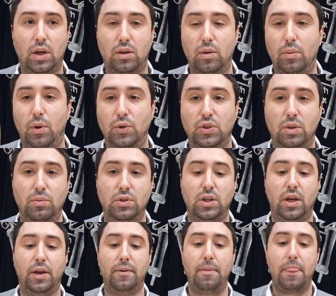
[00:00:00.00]
the poskim
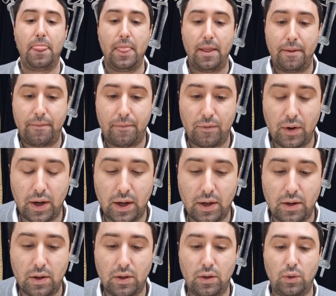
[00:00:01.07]
say, right?
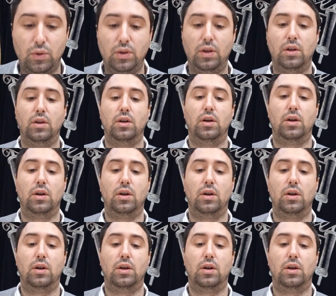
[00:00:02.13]
You did